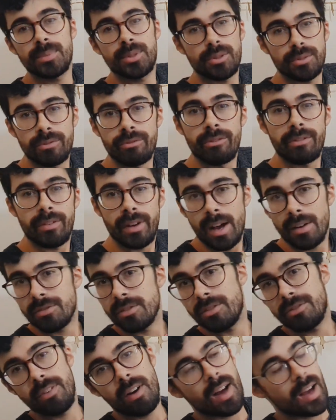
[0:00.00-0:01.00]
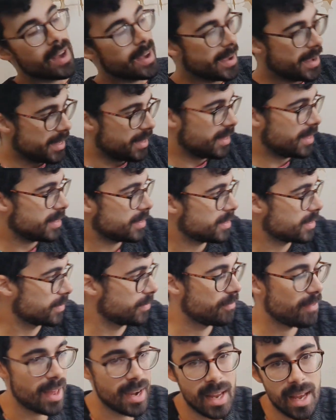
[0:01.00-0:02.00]
to fluffify this
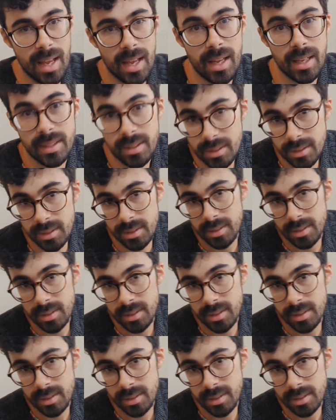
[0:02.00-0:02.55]
fella.